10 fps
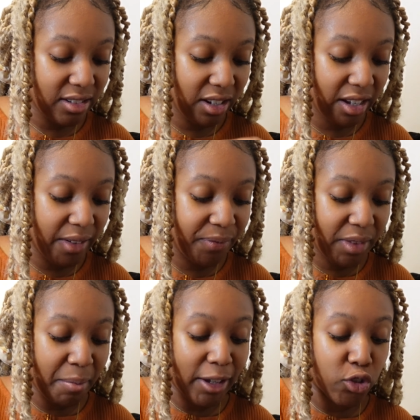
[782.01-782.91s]

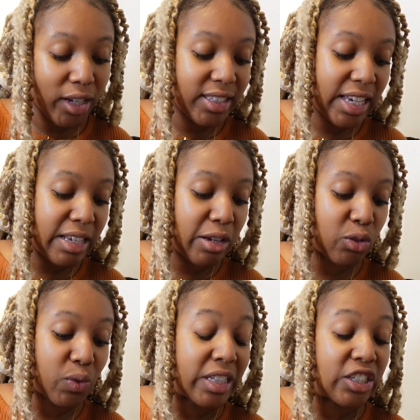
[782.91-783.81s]
And by dressing,
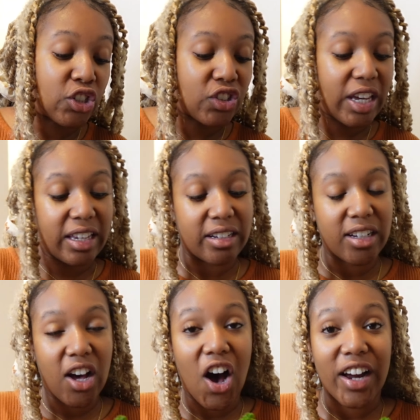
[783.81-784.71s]
it's really just like
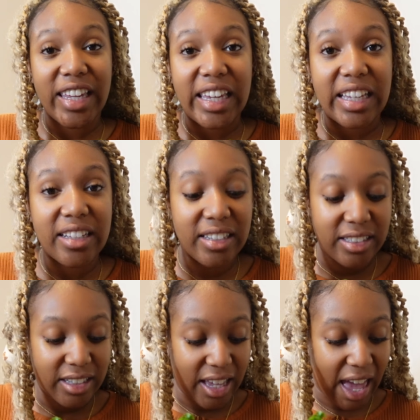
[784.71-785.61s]
honey
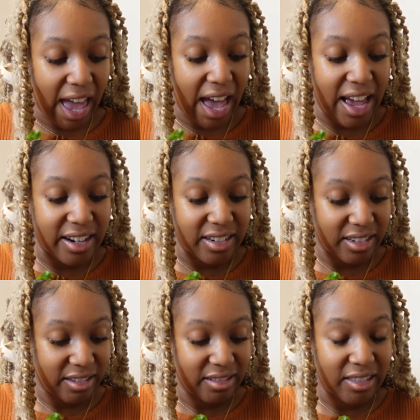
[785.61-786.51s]
and
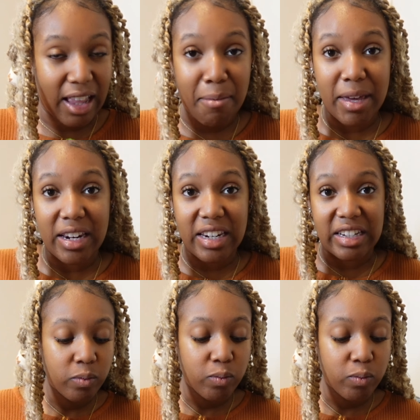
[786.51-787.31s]
lemon, and